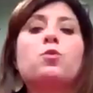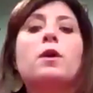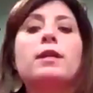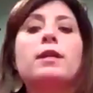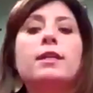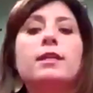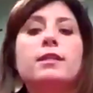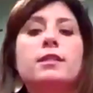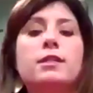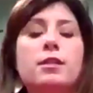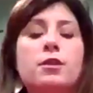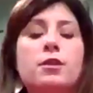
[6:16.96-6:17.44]

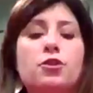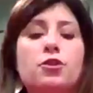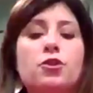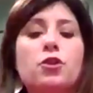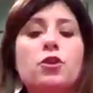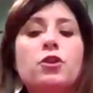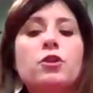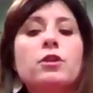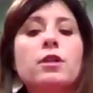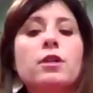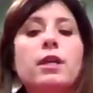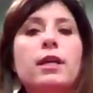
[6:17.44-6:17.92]
20s
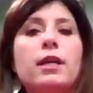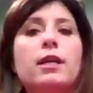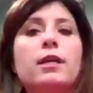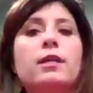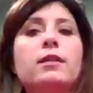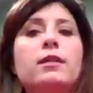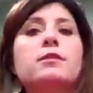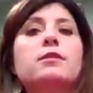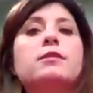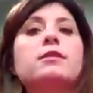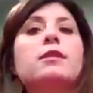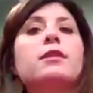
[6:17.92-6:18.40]
and
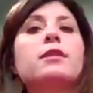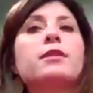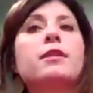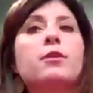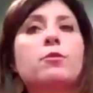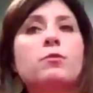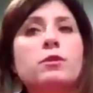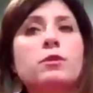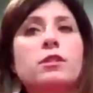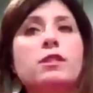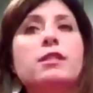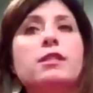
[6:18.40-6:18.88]
30s,
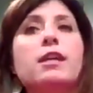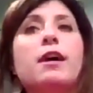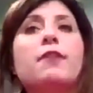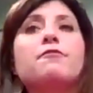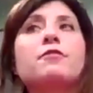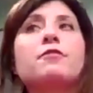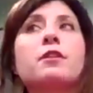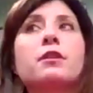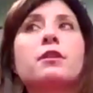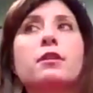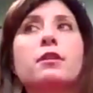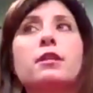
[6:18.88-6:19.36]
there was
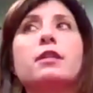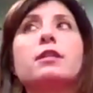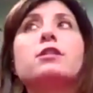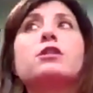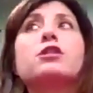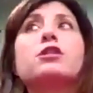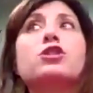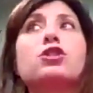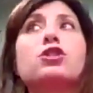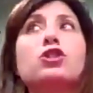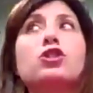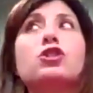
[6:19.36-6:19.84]

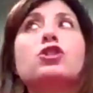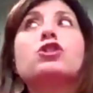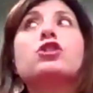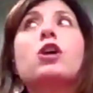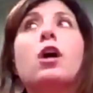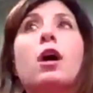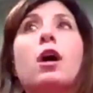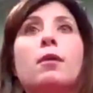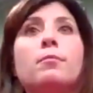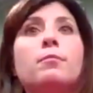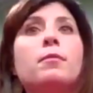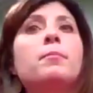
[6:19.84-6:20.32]
definitely
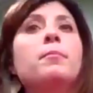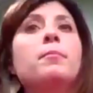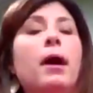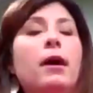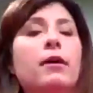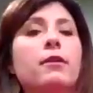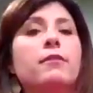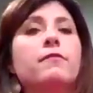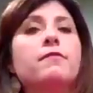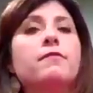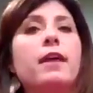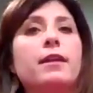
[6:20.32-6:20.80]
some
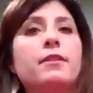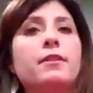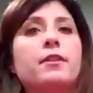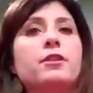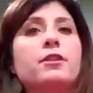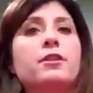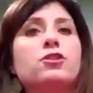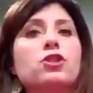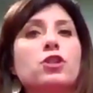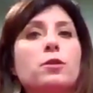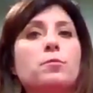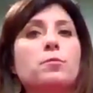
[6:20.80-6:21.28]
amount of
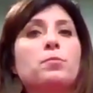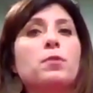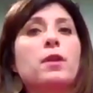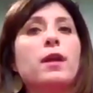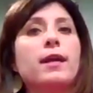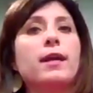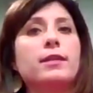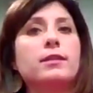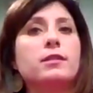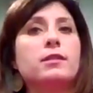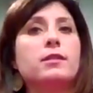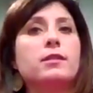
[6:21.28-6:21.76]
that took
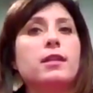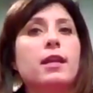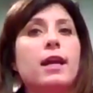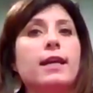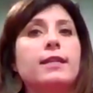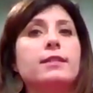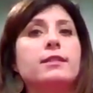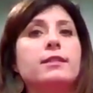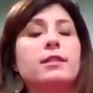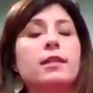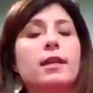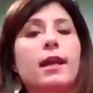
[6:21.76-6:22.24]
place
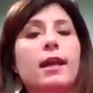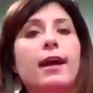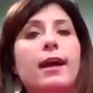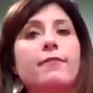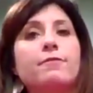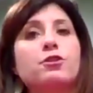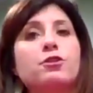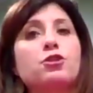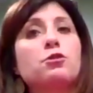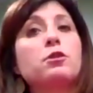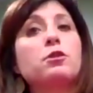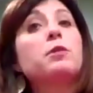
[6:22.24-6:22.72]
that I did
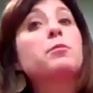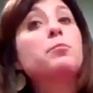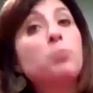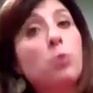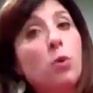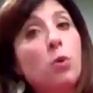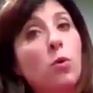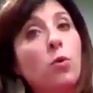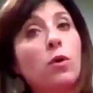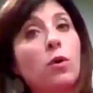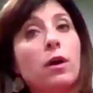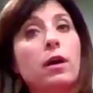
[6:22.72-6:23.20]
have to
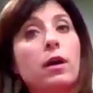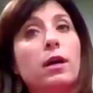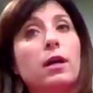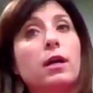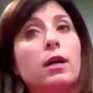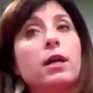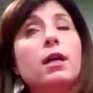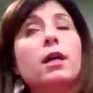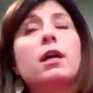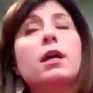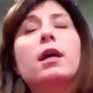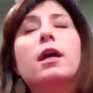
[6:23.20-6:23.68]

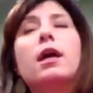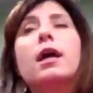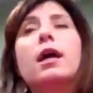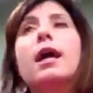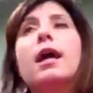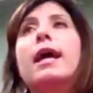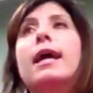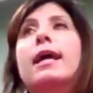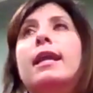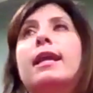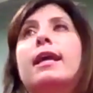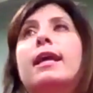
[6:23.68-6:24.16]
report.
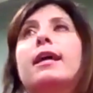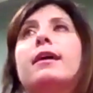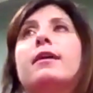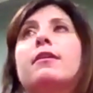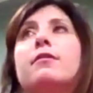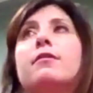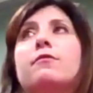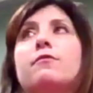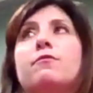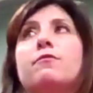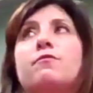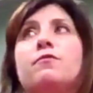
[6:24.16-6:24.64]
And
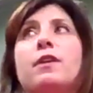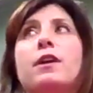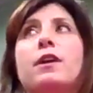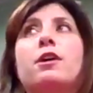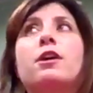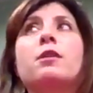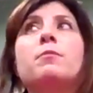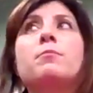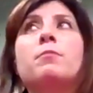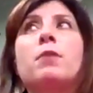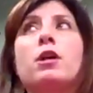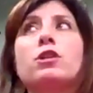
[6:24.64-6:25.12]
it
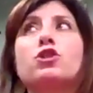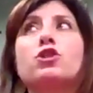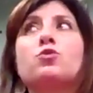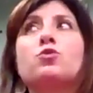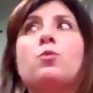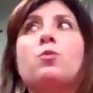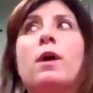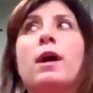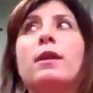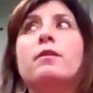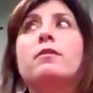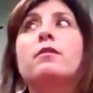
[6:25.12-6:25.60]
very
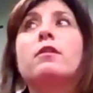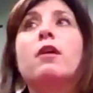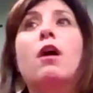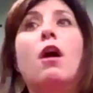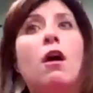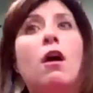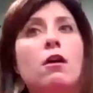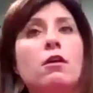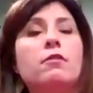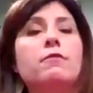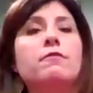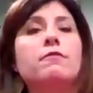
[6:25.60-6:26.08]
much went
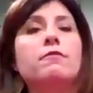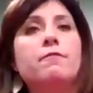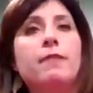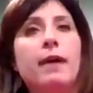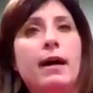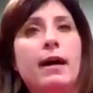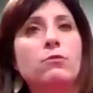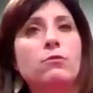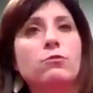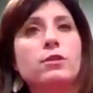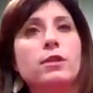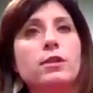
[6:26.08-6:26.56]

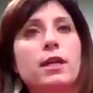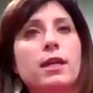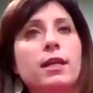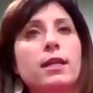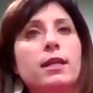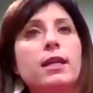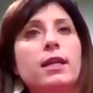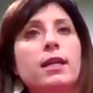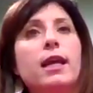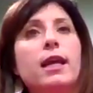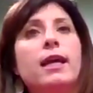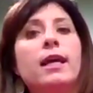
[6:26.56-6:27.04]

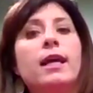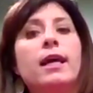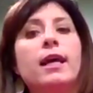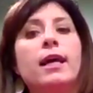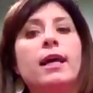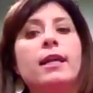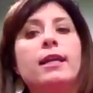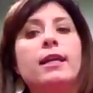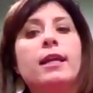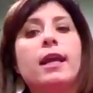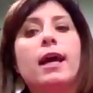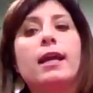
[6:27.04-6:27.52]
unfounded.
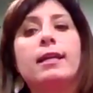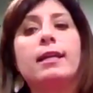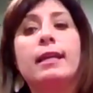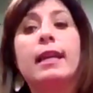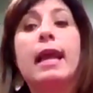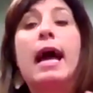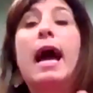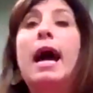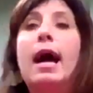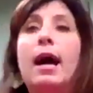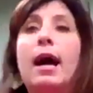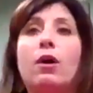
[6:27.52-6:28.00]
And
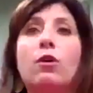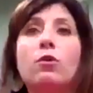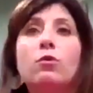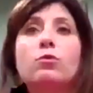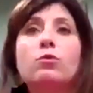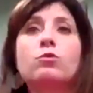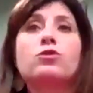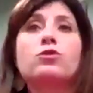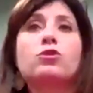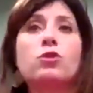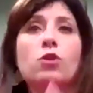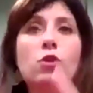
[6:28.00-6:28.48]

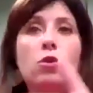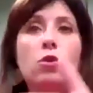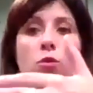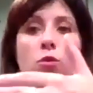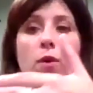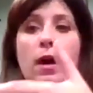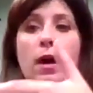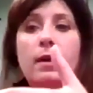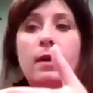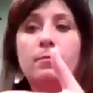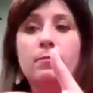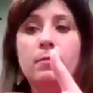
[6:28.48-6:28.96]
now,
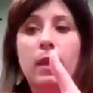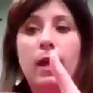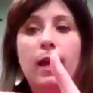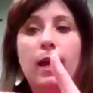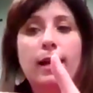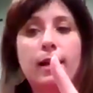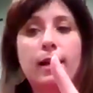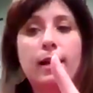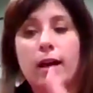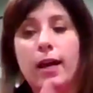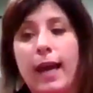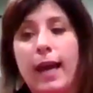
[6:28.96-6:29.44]
so I'm
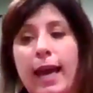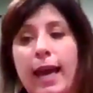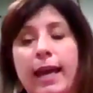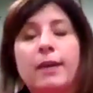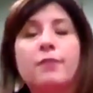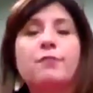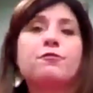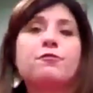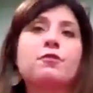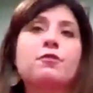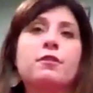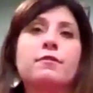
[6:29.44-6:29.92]
like a
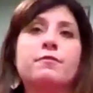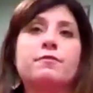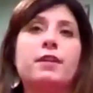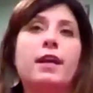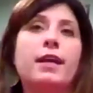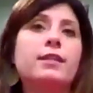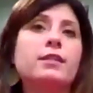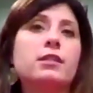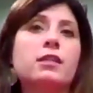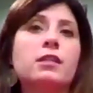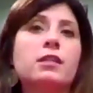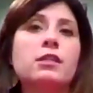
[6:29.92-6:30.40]
handful
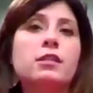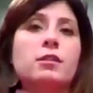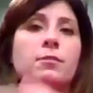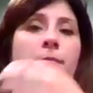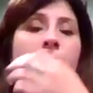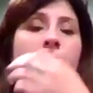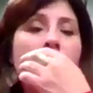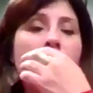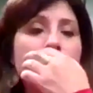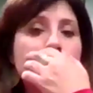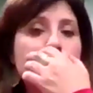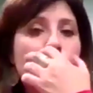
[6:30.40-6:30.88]
of days
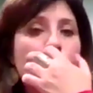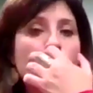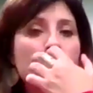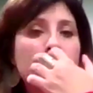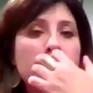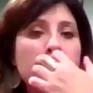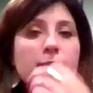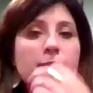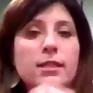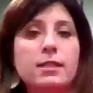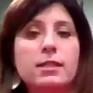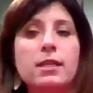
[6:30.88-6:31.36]
into my
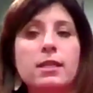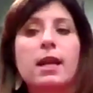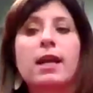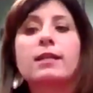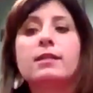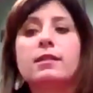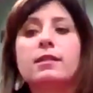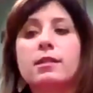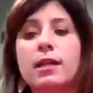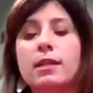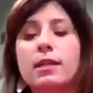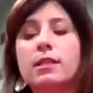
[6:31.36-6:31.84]
40s,
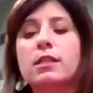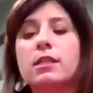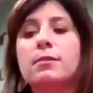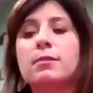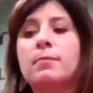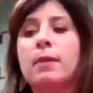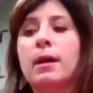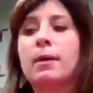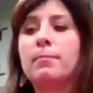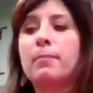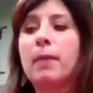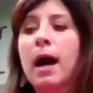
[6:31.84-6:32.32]
and I said
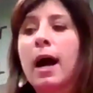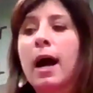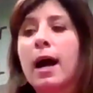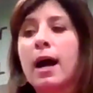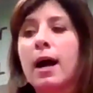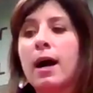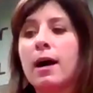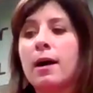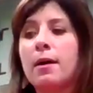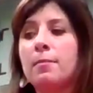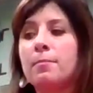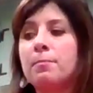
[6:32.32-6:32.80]
to my
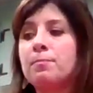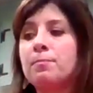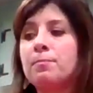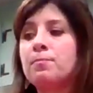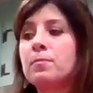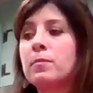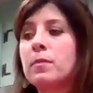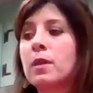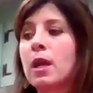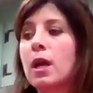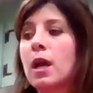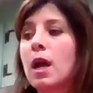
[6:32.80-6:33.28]

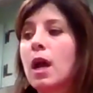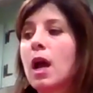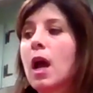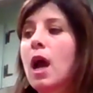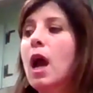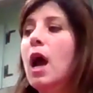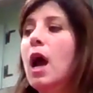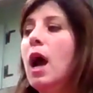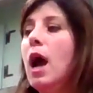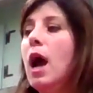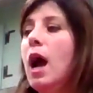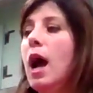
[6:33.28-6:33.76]
mom,
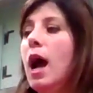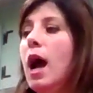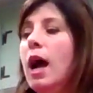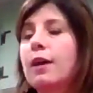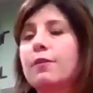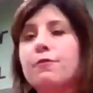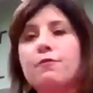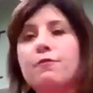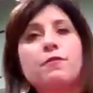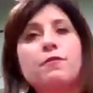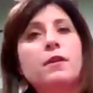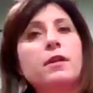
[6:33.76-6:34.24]
she's obsessed,
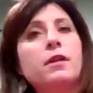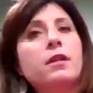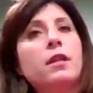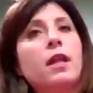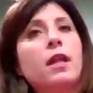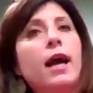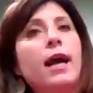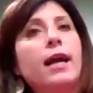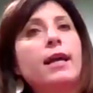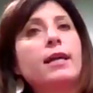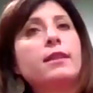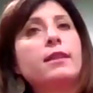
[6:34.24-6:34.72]
I
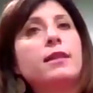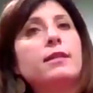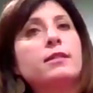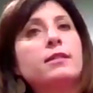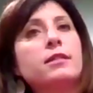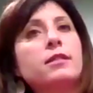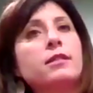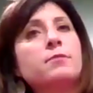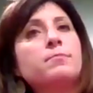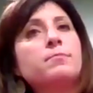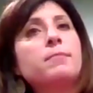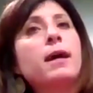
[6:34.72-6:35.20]
feel like
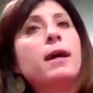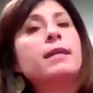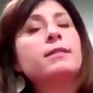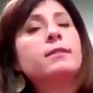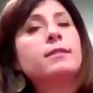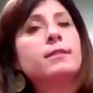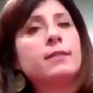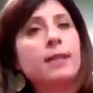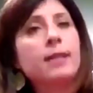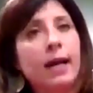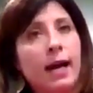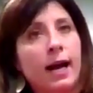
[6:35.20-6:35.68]
this is
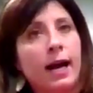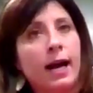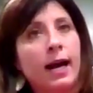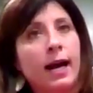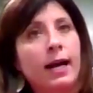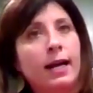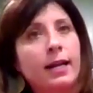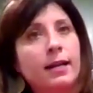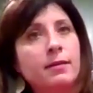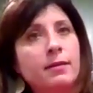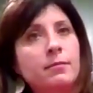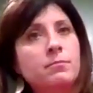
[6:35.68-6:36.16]
my
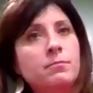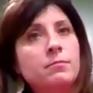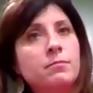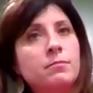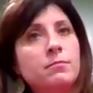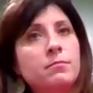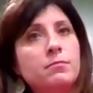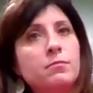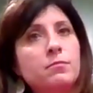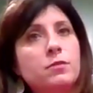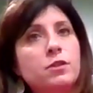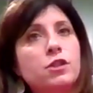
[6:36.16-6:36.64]
time
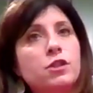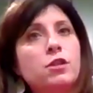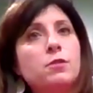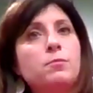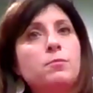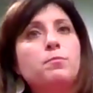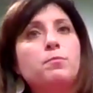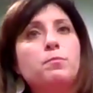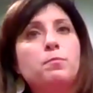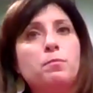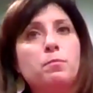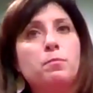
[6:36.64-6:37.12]

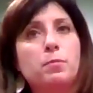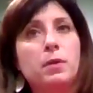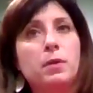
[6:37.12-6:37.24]
to